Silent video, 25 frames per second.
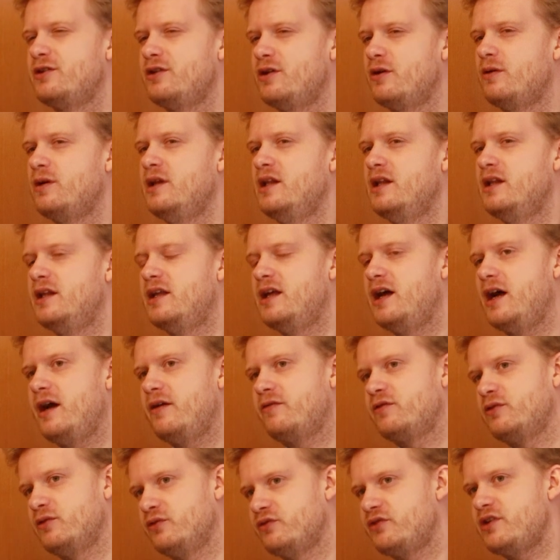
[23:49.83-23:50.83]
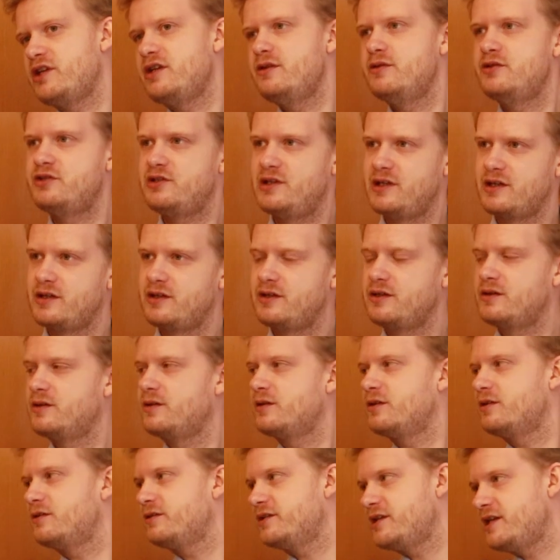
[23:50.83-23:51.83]
I have continuous
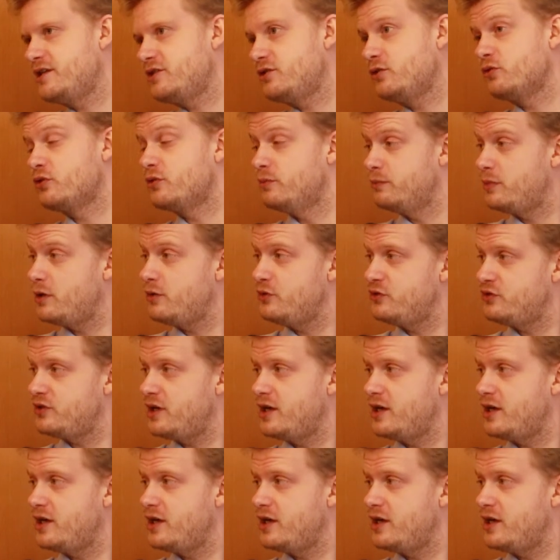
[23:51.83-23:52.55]
credentials on both